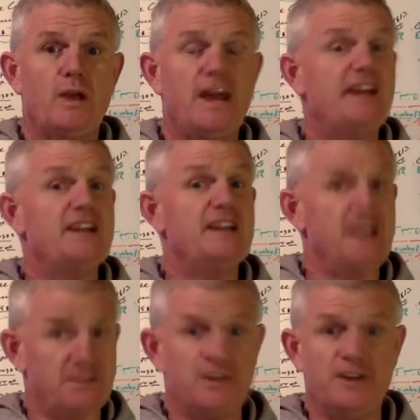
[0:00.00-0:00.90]
And
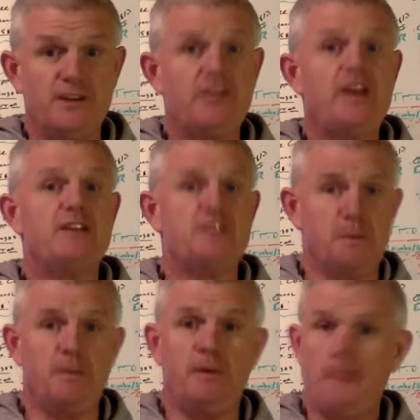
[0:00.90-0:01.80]
yes, it is that
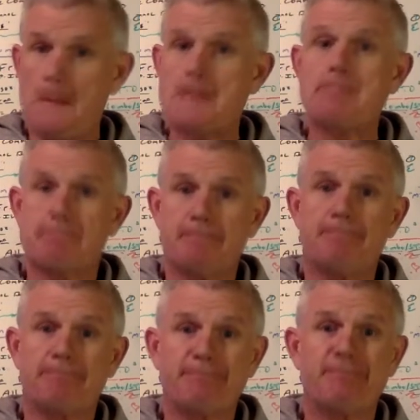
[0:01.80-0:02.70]
simple.
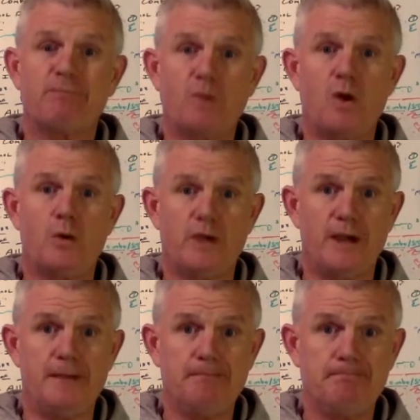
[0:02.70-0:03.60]

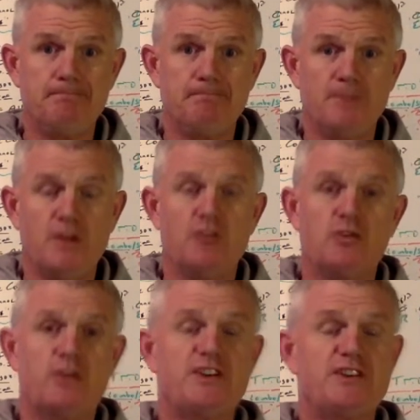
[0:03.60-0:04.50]
Okay?
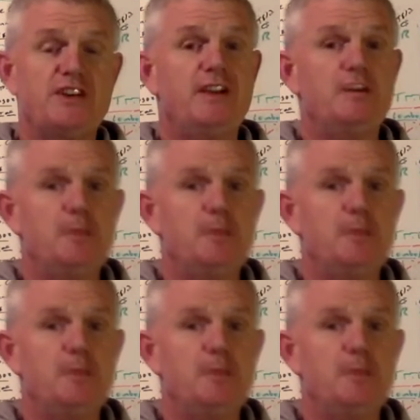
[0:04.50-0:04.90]
So as I said at the